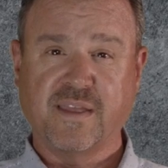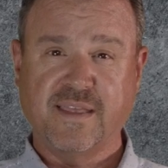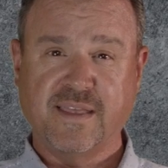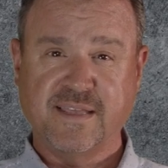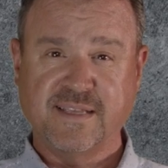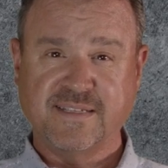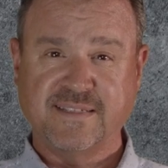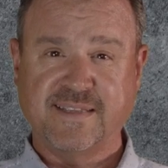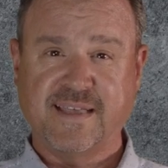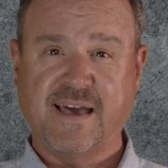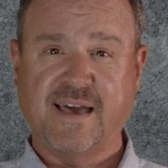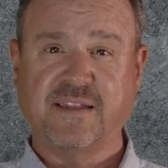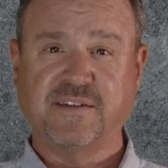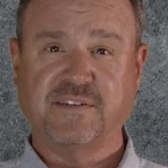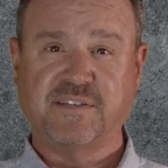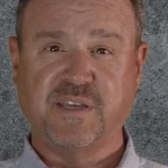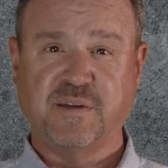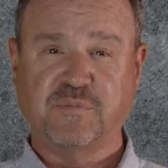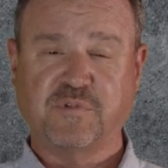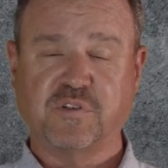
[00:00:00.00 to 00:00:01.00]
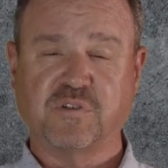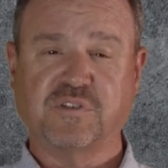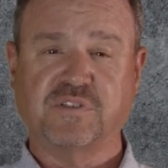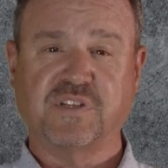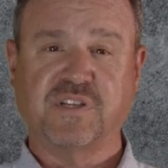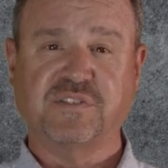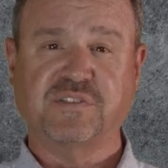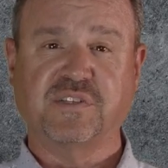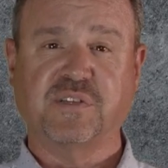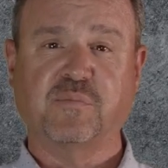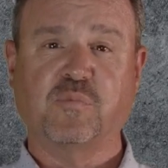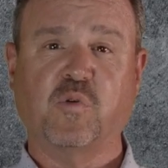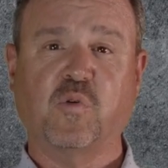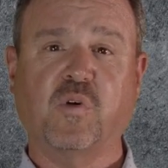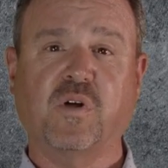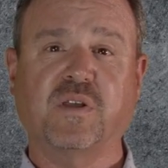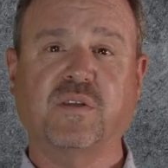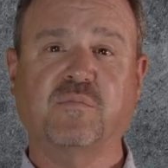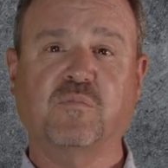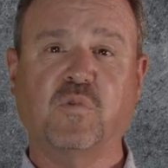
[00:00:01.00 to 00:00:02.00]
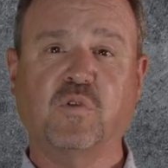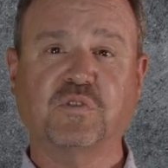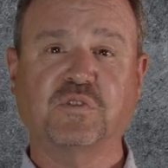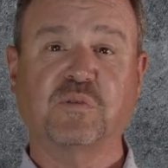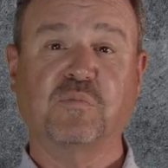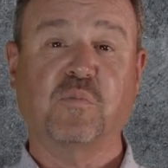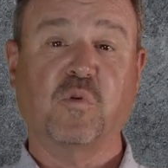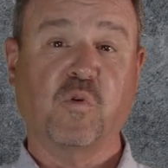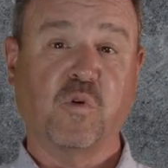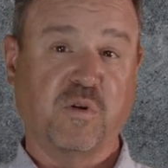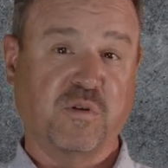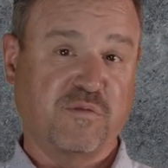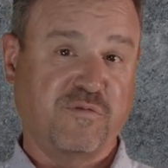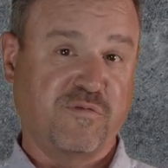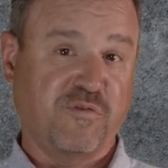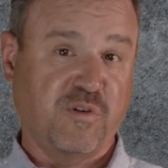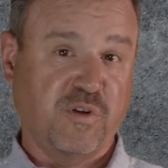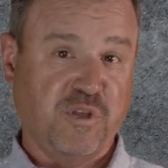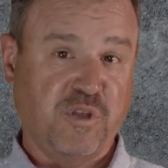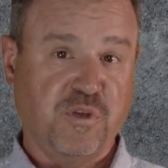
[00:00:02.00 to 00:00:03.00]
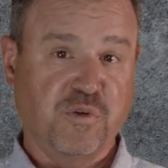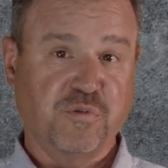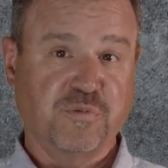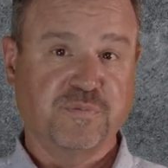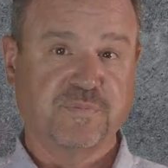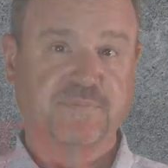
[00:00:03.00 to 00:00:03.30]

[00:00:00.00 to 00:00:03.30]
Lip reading: is that temperature sensing point most important for you.